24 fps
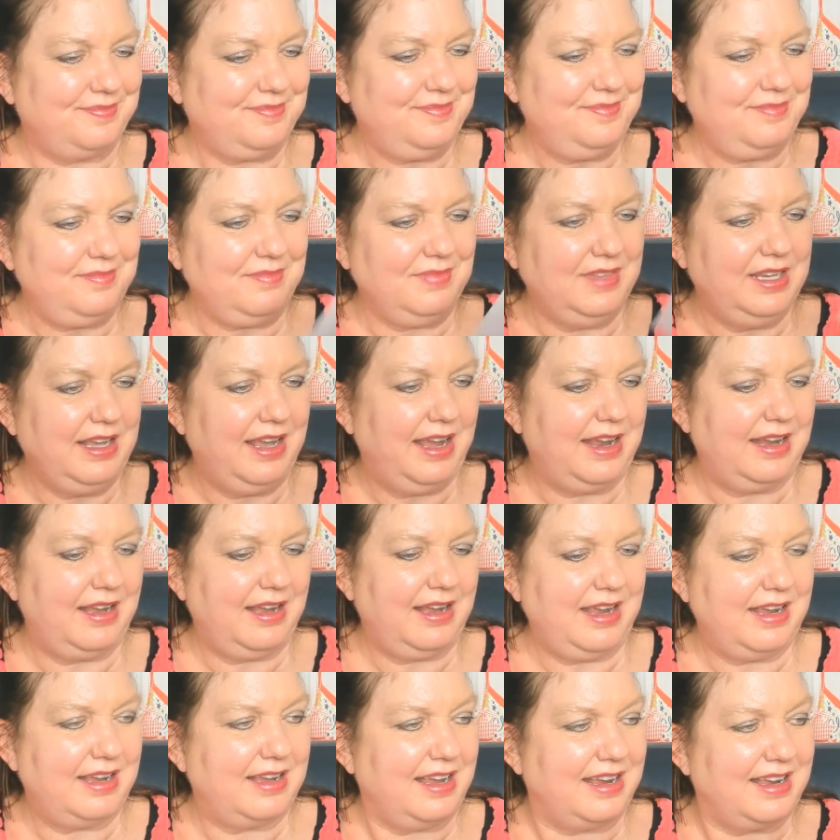Okay,
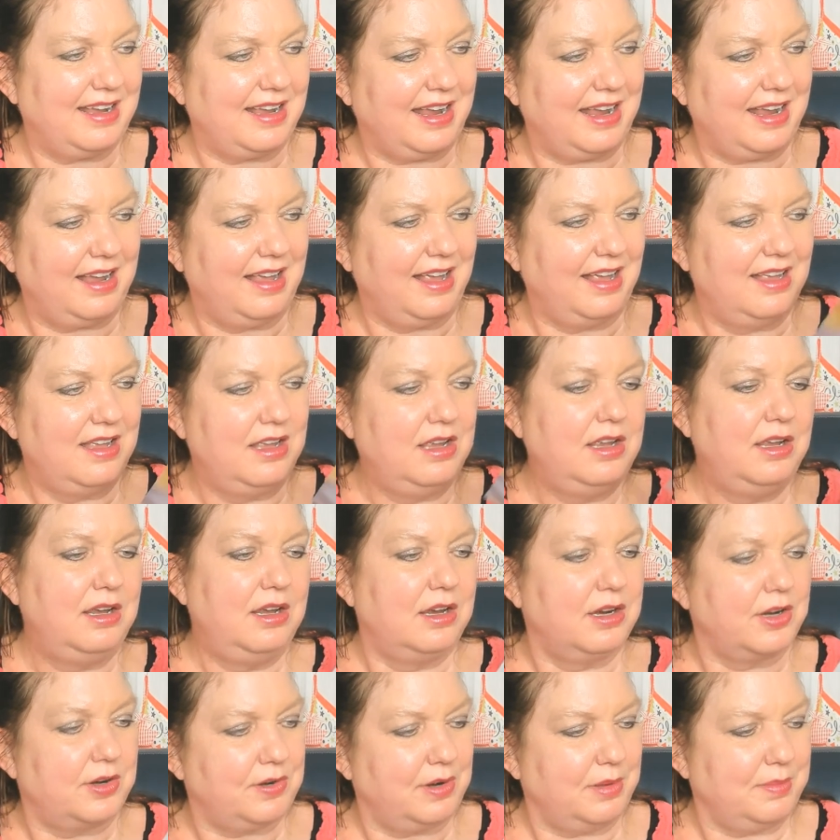cake.
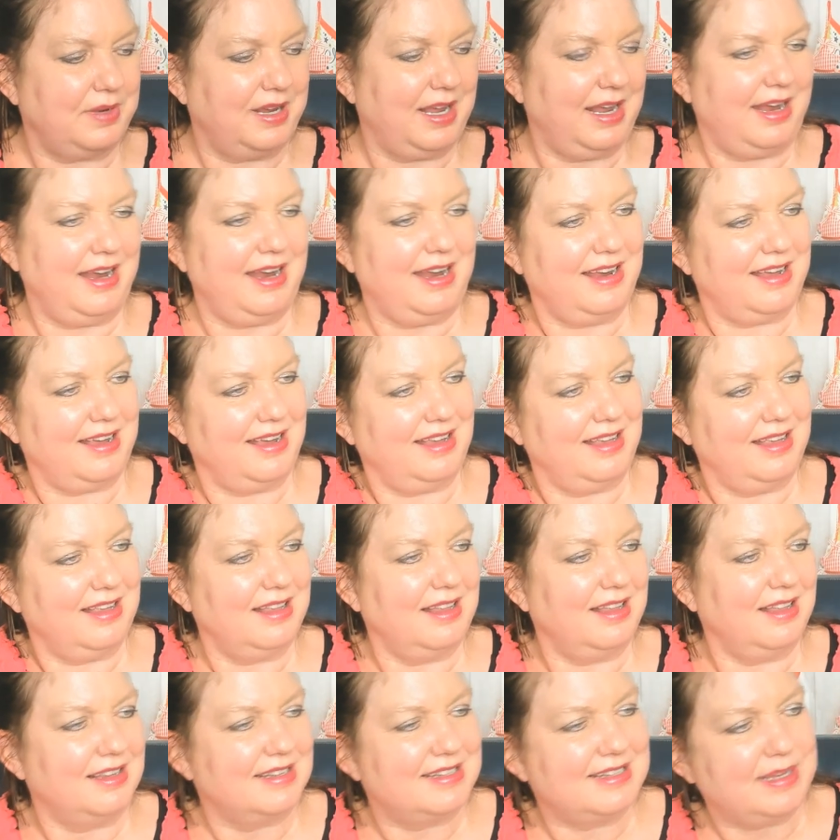Crumb cake.
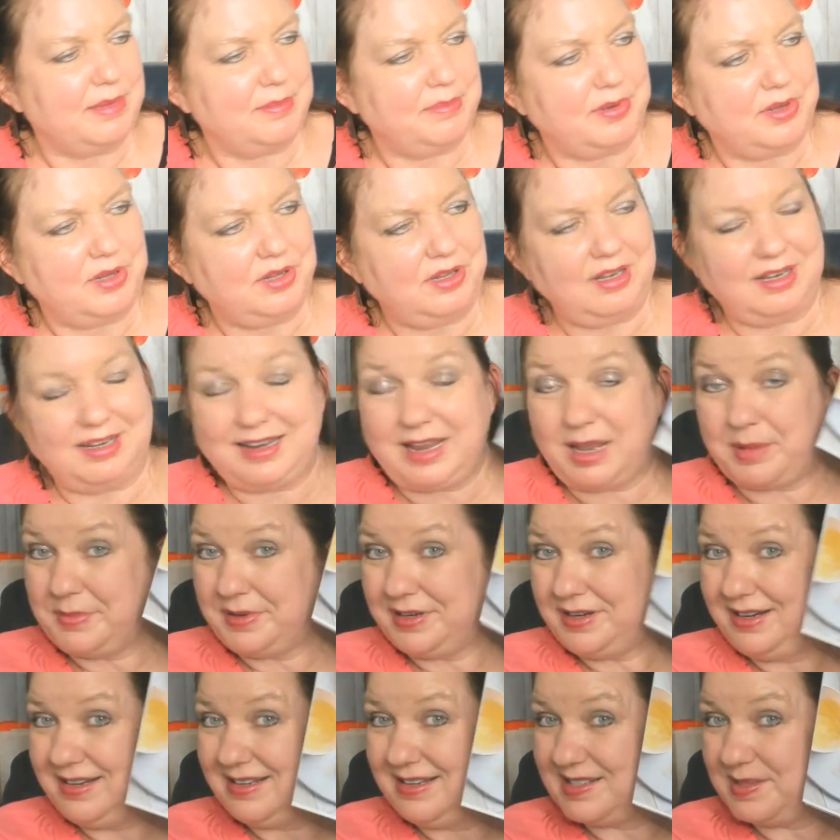Simple
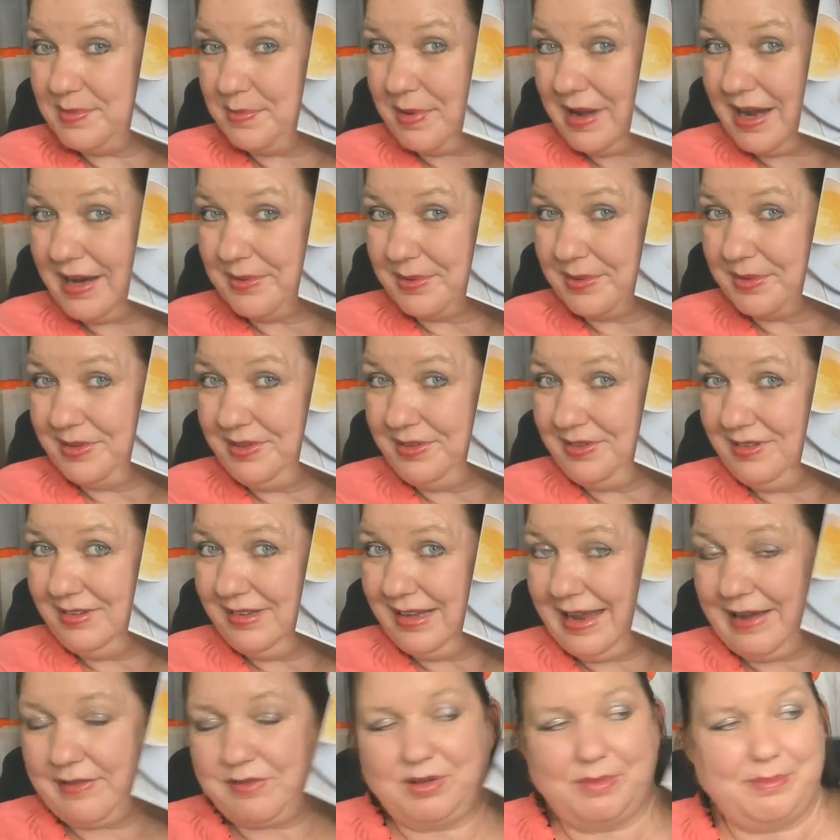lemon spiral.
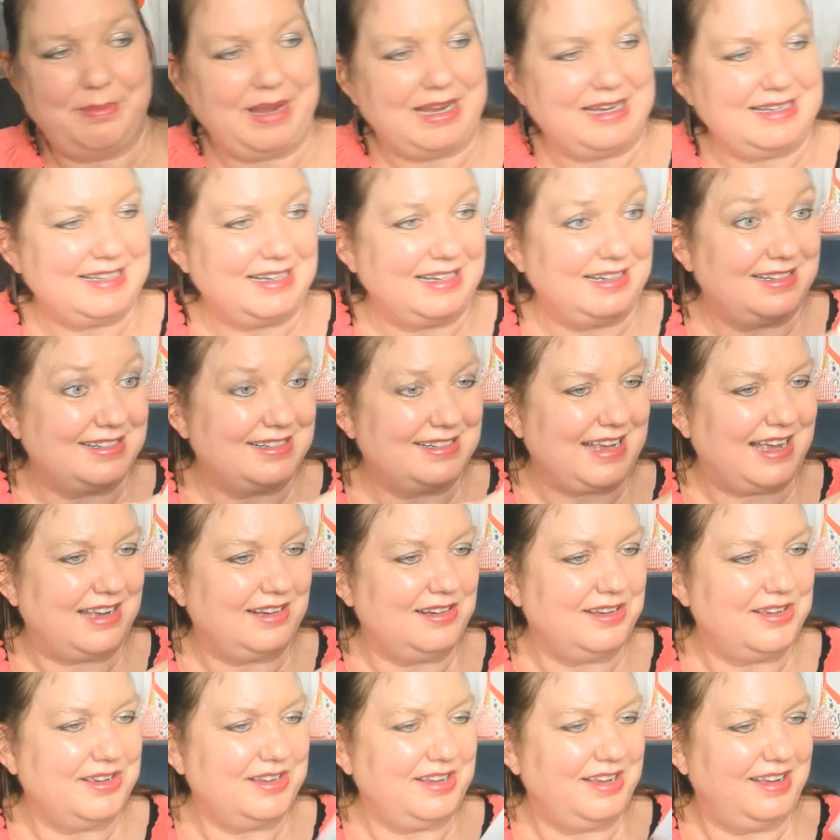How amazing does that
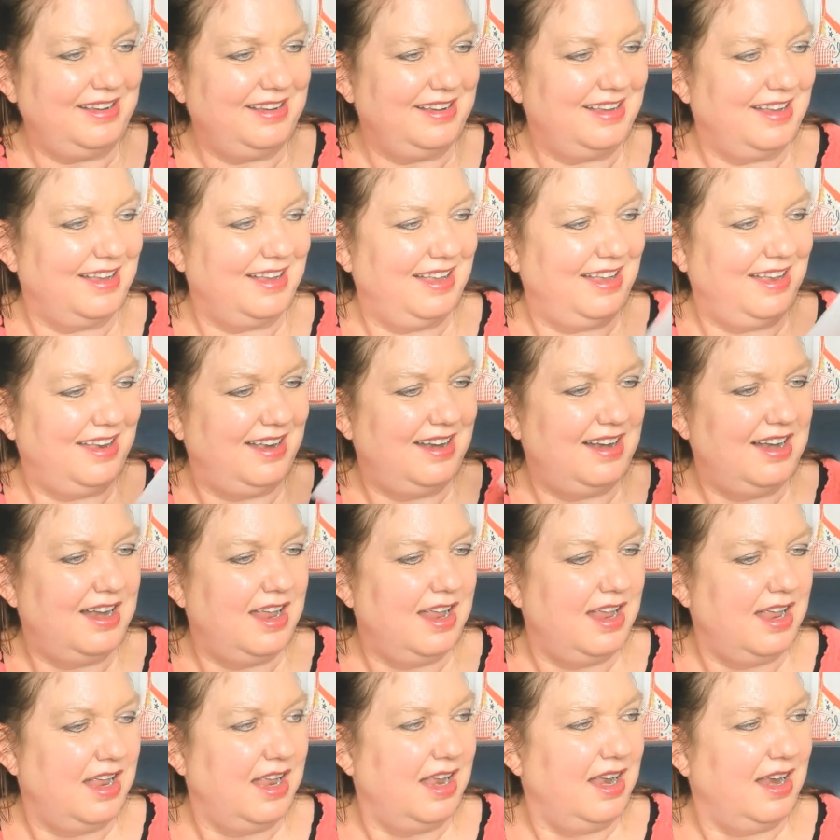look?
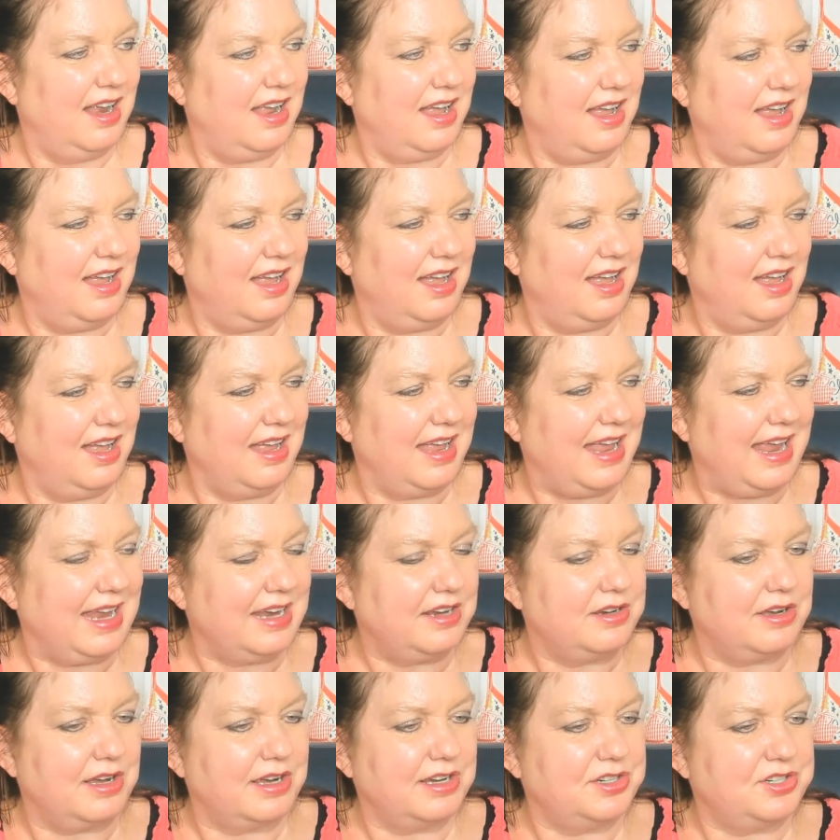
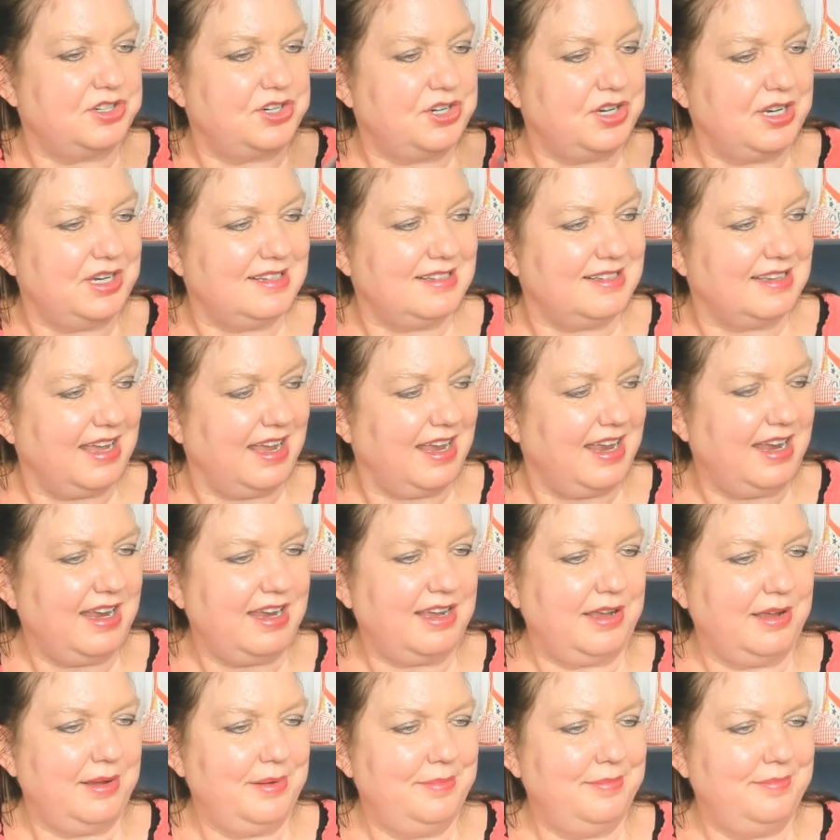Eggnog
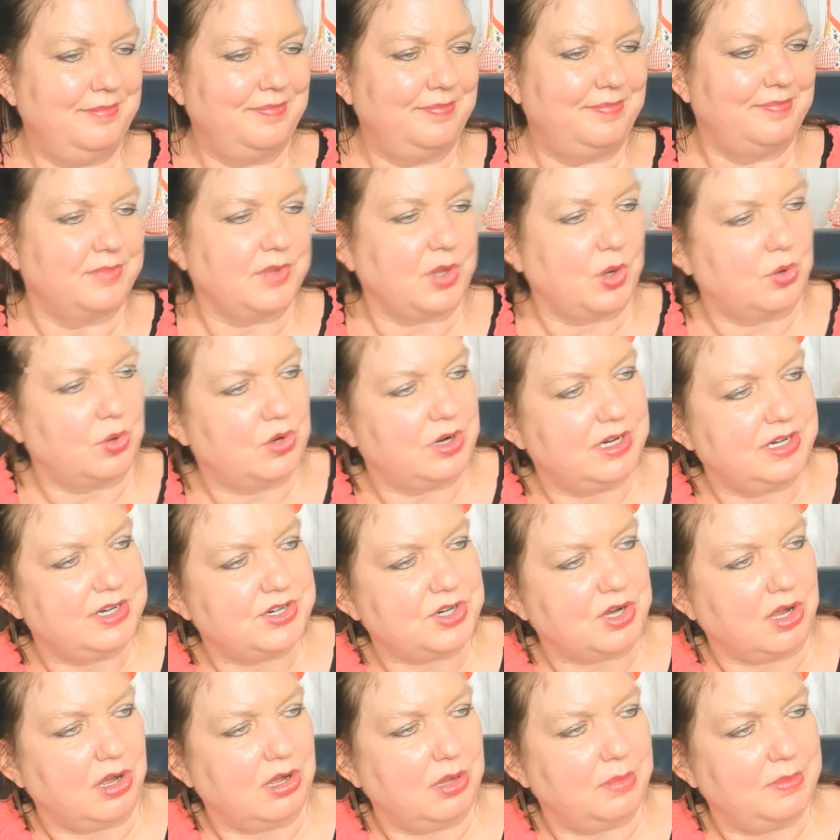cheesecake. Orange
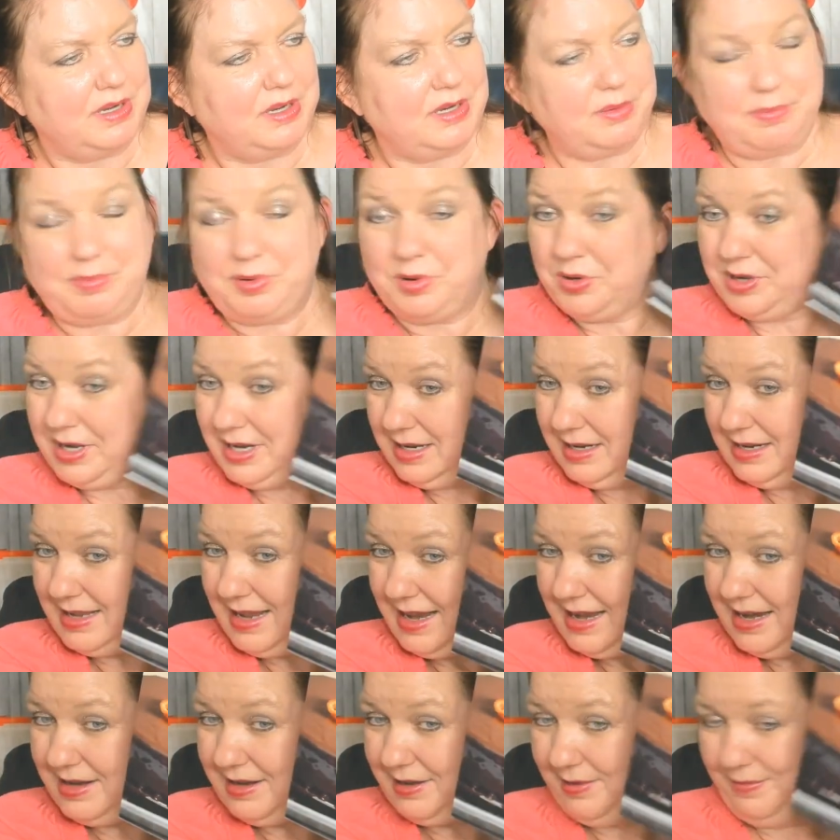almond pudding cake.